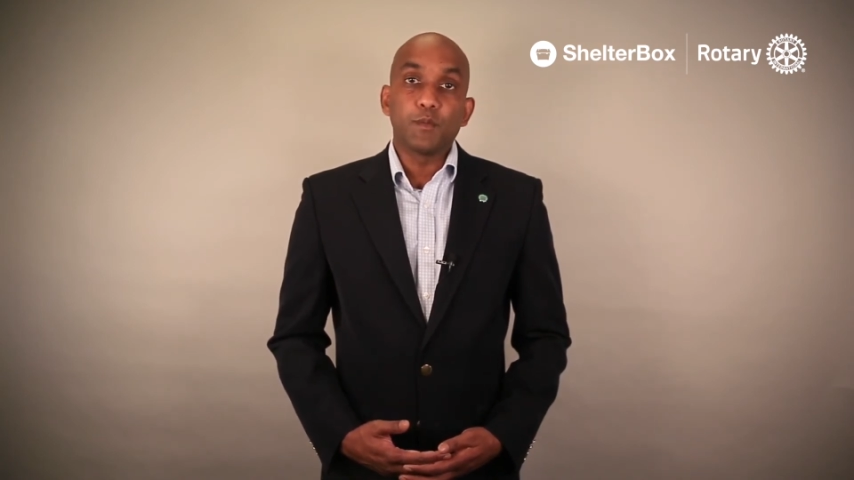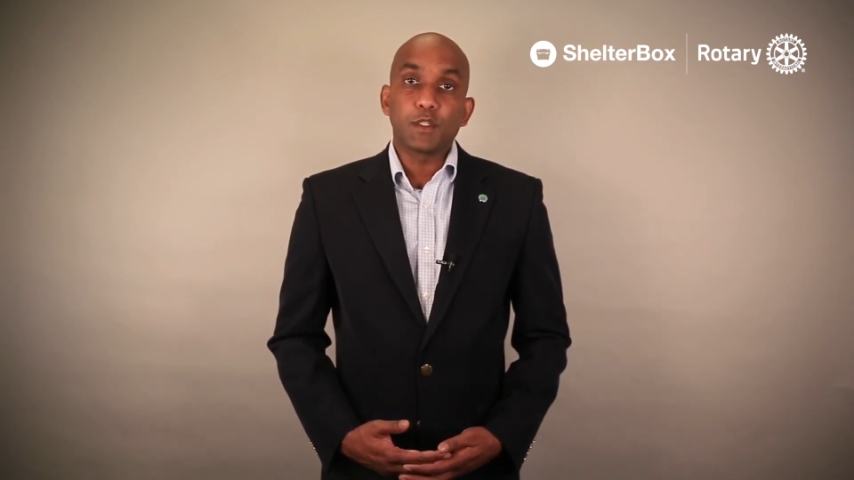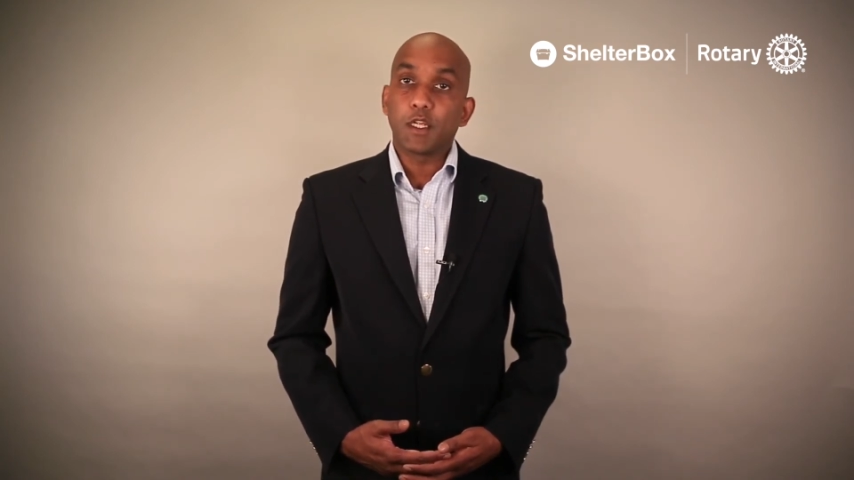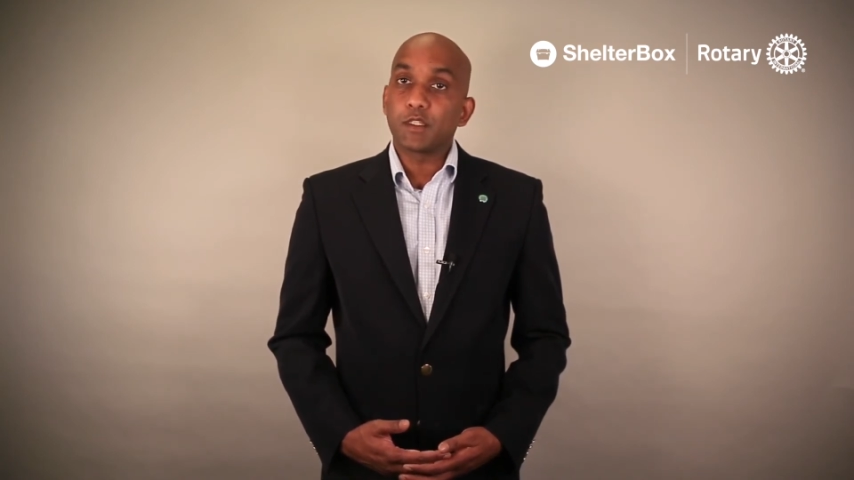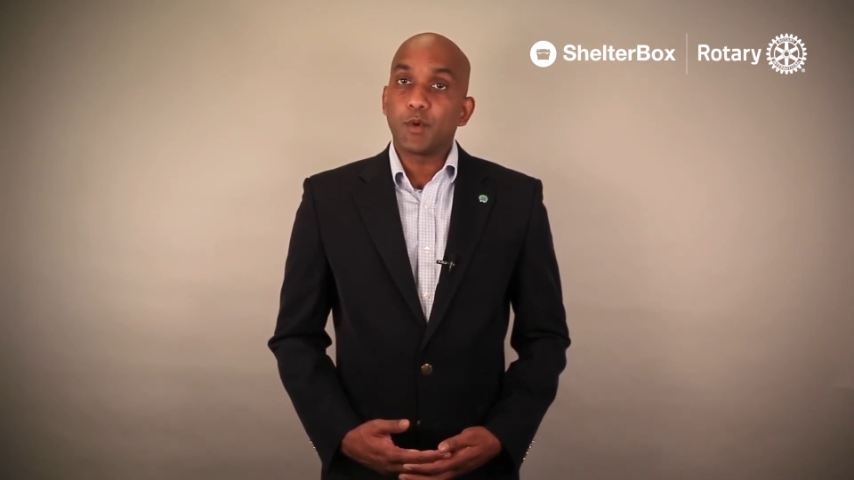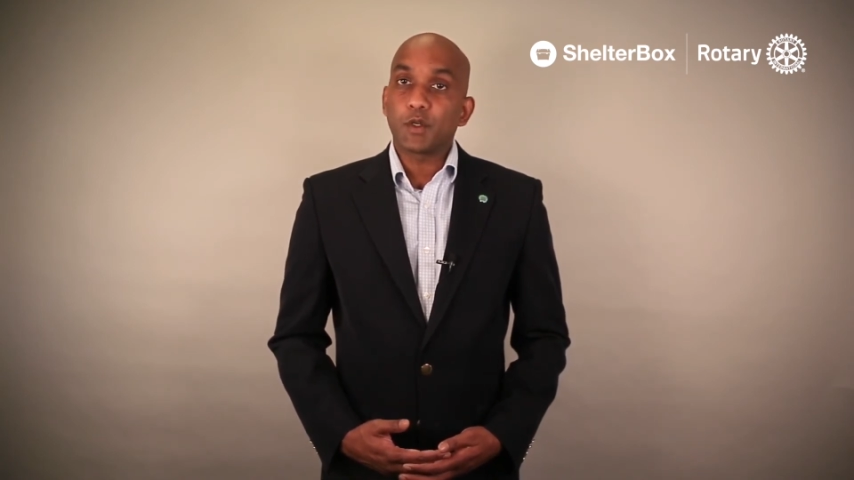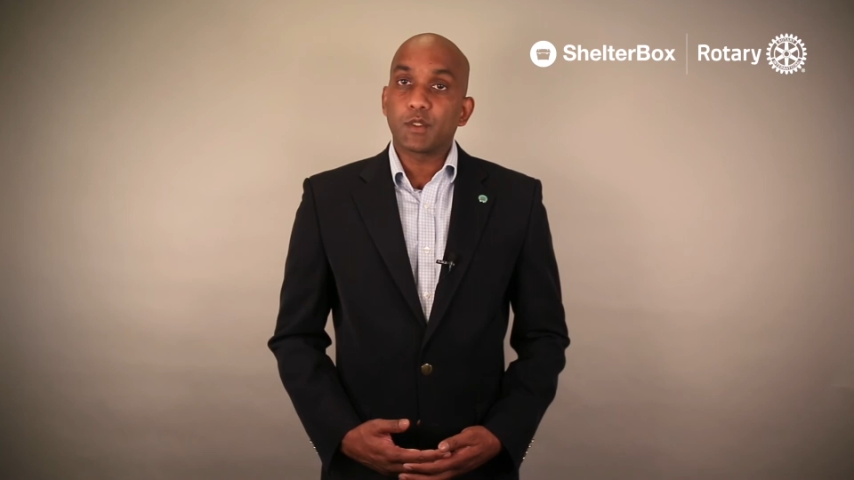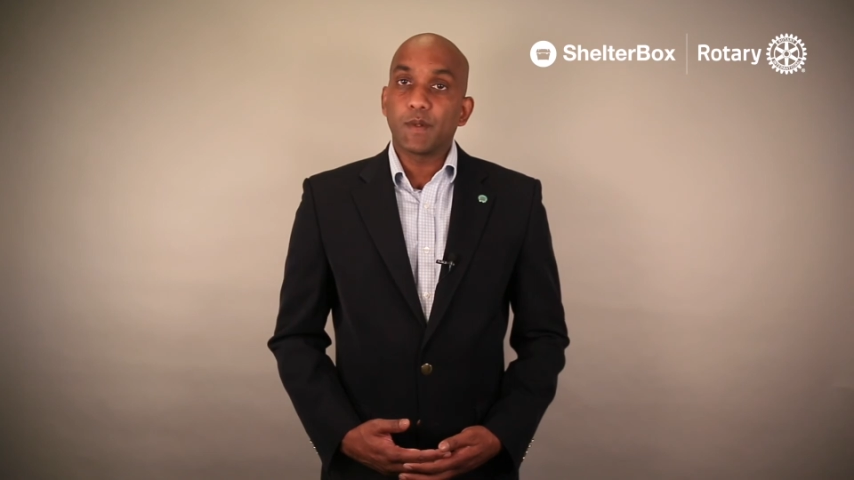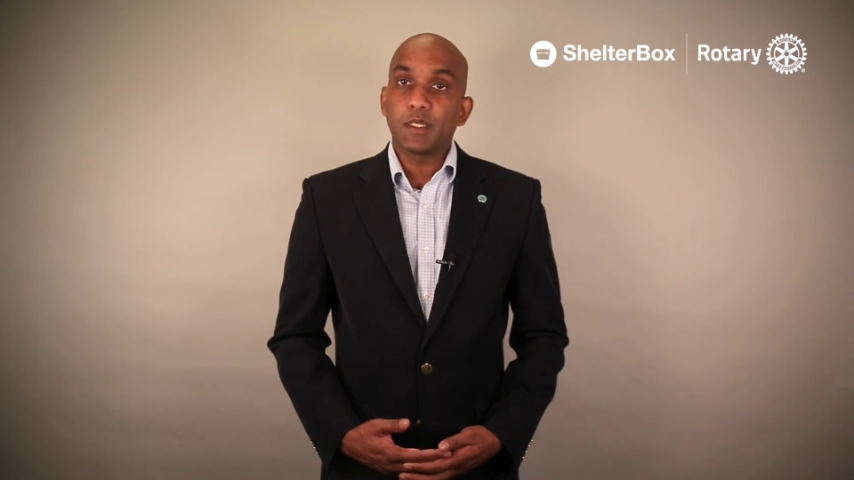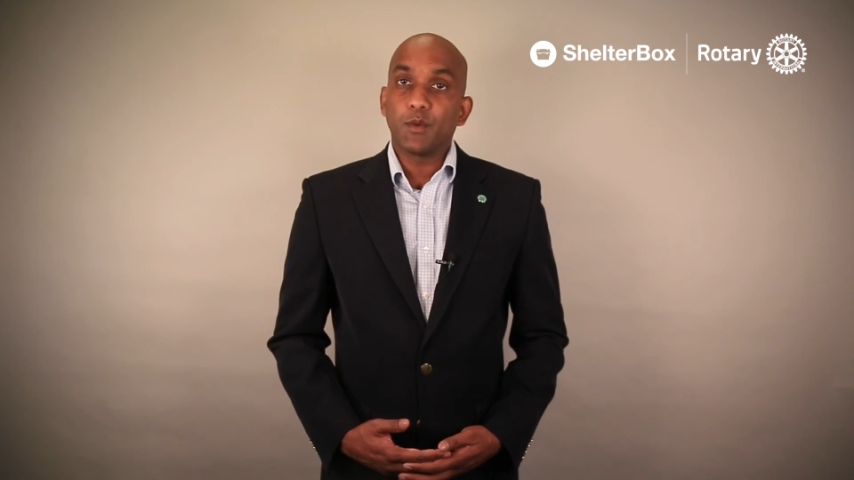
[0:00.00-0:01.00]
ShelterBox
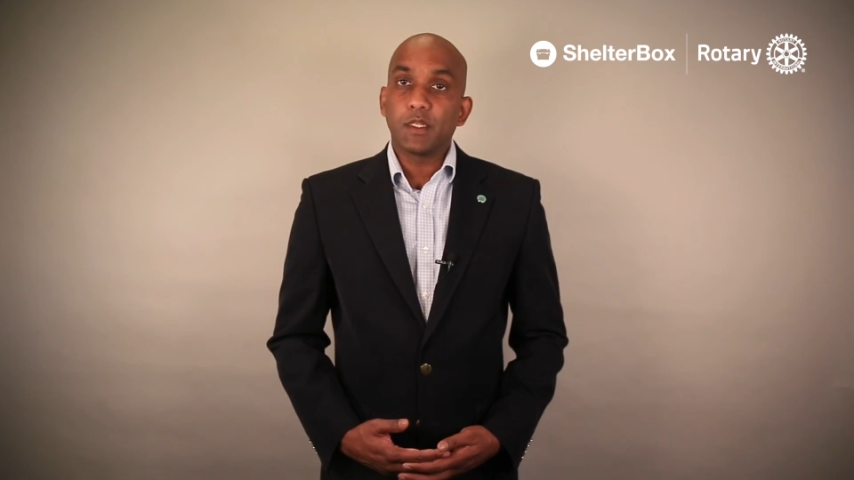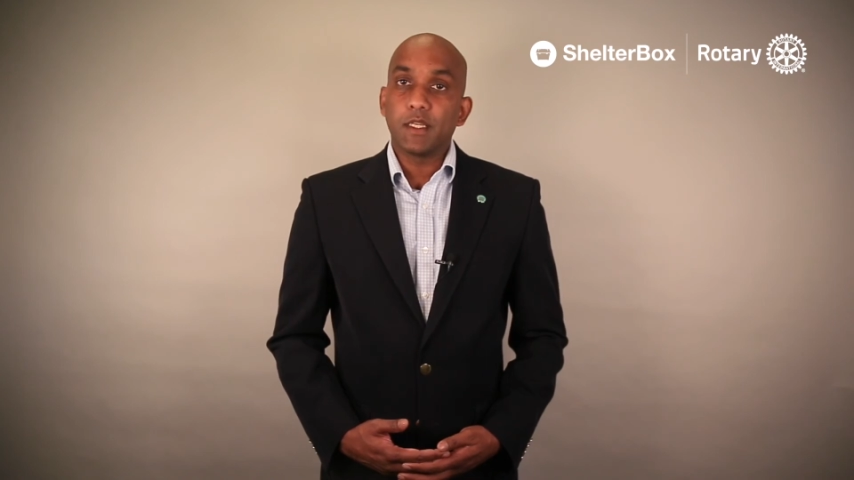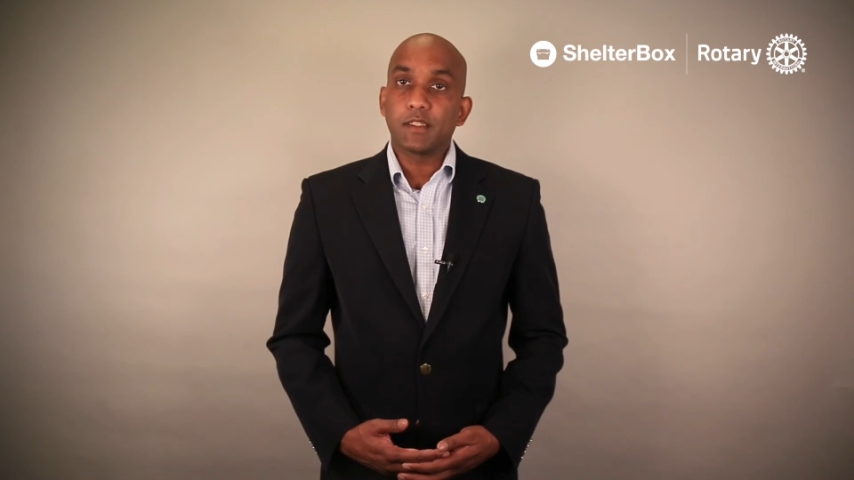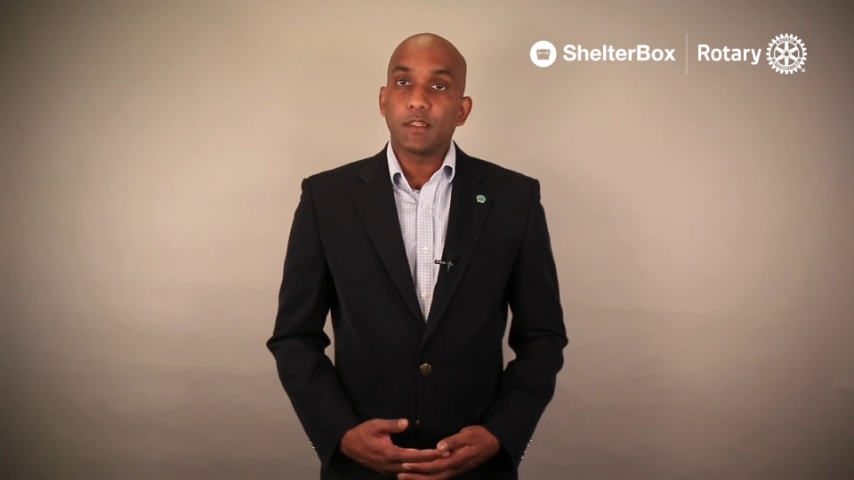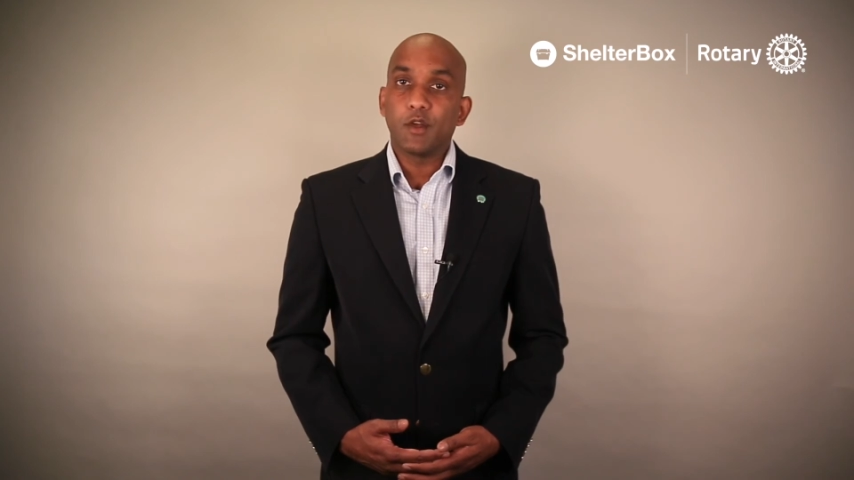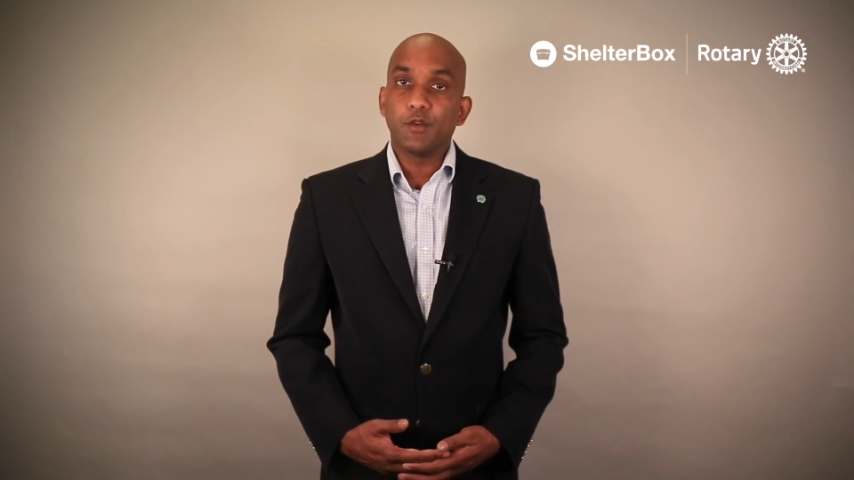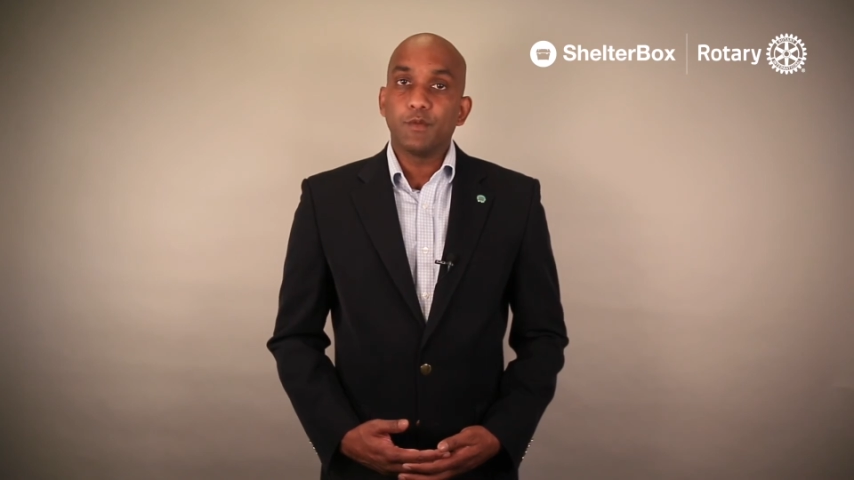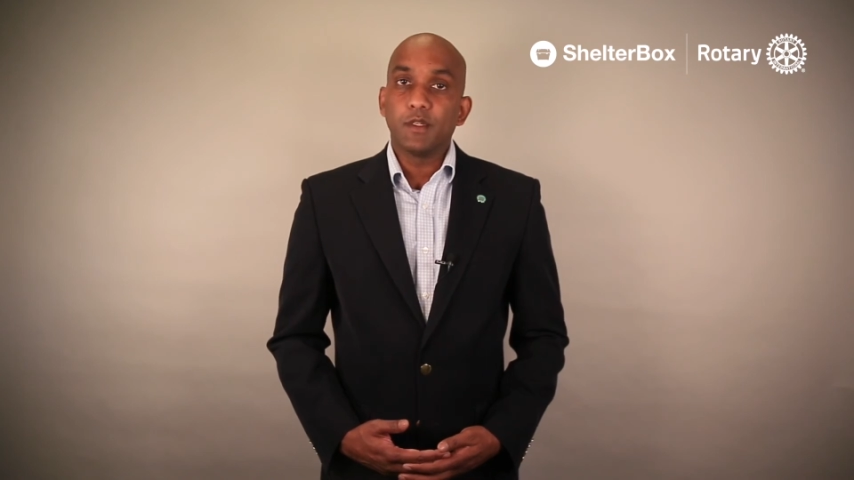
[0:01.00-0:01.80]
21 years ago.